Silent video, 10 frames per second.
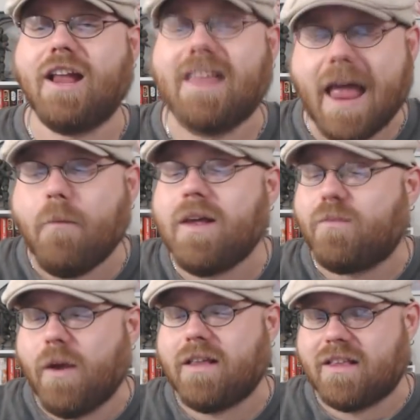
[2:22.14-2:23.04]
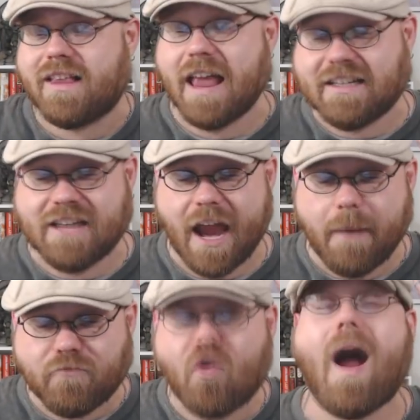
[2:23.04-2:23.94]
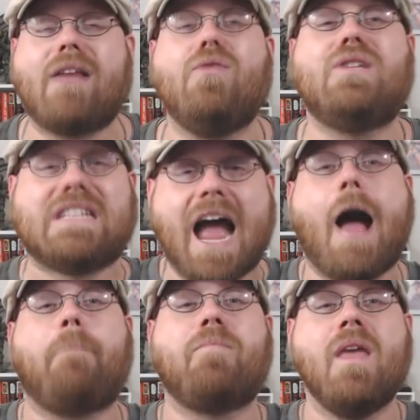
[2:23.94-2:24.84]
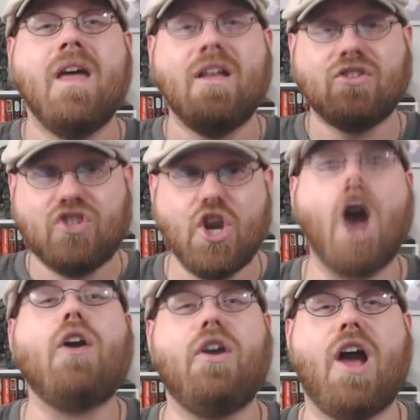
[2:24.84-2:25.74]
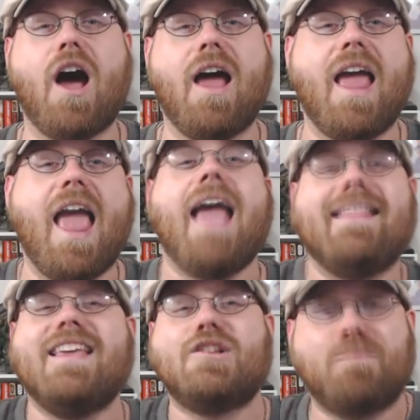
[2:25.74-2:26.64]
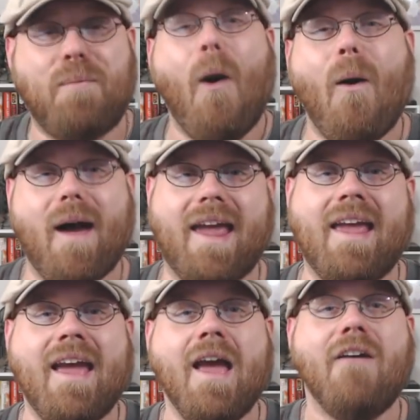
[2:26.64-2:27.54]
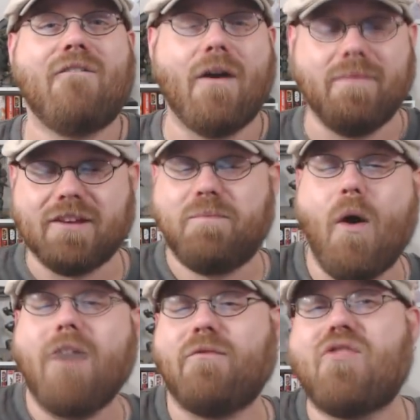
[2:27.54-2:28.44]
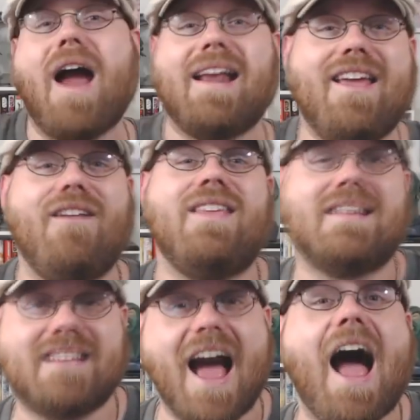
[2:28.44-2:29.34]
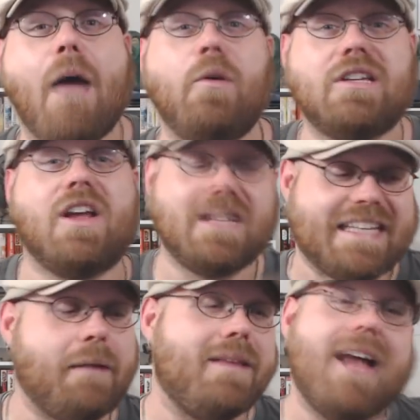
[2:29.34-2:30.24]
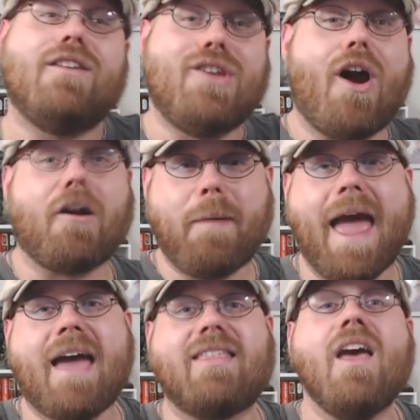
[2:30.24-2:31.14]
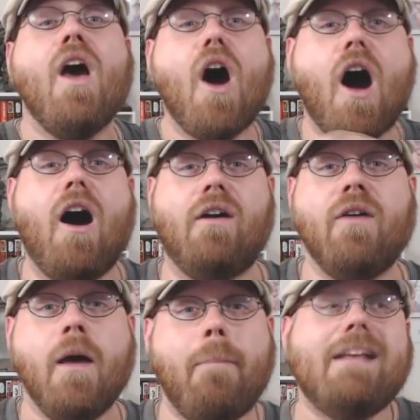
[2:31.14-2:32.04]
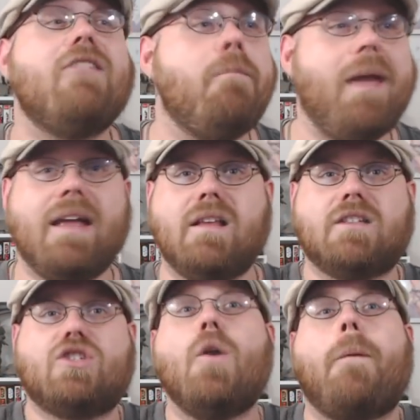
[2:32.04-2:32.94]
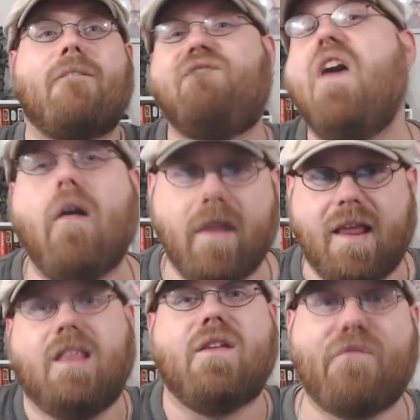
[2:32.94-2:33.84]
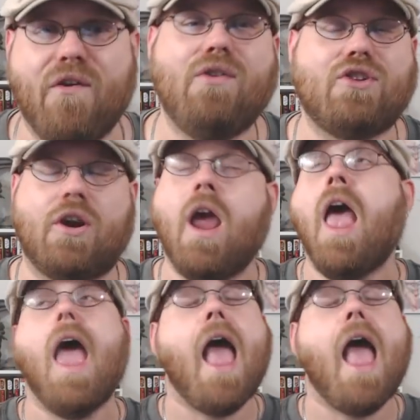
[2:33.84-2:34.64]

then we, we it's them trying to stop Juggernaut and this boy from this boy from trying to kill this guy, which is going to send him down the dark path of basically being this super villain in the future.